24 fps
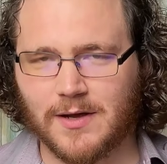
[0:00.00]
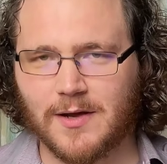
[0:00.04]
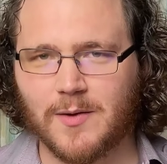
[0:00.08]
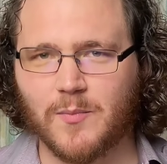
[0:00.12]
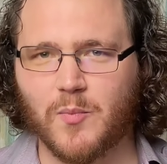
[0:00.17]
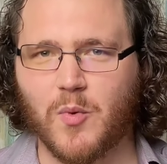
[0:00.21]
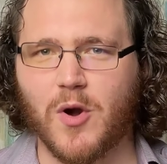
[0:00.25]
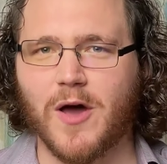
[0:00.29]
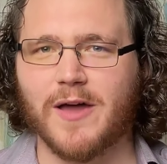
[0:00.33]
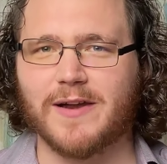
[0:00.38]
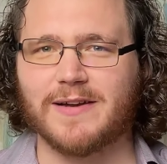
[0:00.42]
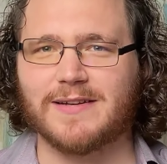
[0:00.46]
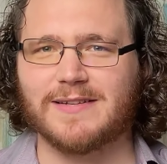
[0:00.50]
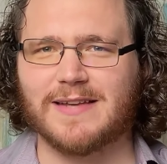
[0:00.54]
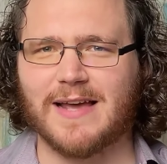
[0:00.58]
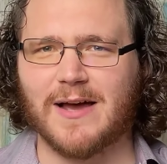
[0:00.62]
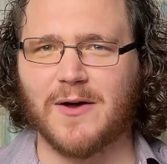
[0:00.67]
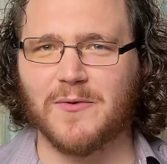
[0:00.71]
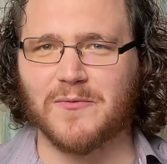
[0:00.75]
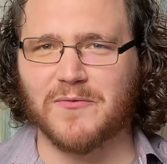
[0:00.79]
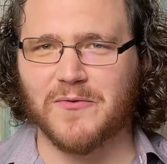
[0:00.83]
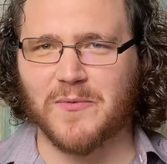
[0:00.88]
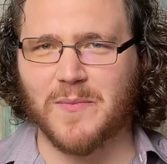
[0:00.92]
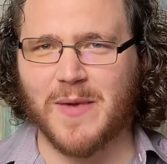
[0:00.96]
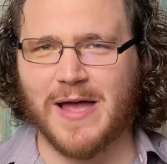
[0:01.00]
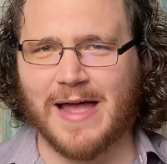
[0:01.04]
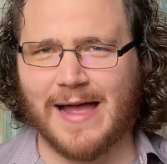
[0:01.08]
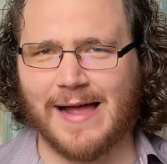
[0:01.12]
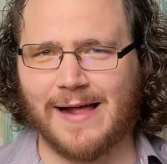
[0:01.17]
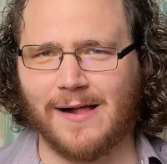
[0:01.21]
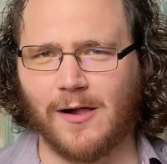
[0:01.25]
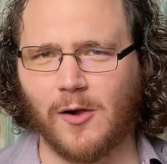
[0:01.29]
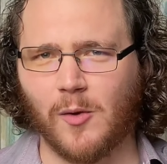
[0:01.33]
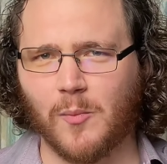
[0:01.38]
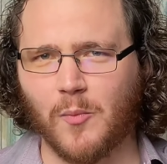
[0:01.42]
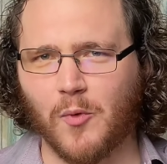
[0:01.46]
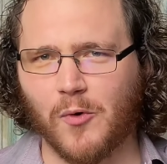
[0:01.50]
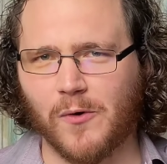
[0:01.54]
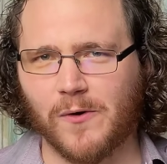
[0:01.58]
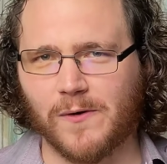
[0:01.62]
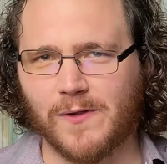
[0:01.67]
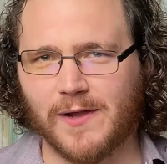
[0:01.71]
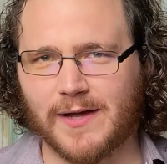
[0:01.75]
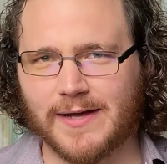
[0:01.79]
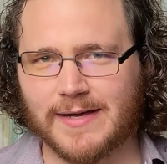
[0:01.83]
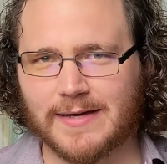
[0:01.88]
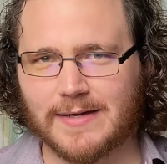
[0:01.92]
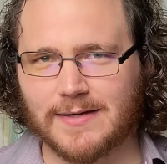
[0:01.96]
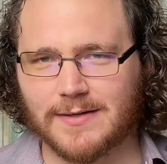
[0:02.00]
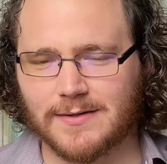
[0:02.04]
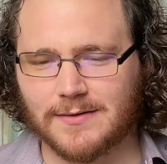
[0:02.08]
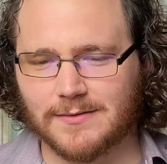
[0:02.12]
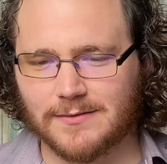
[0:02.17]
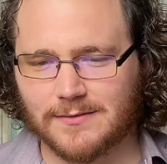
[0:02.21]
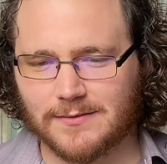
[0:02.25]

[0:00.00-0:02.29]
Brought it down from hell, more like.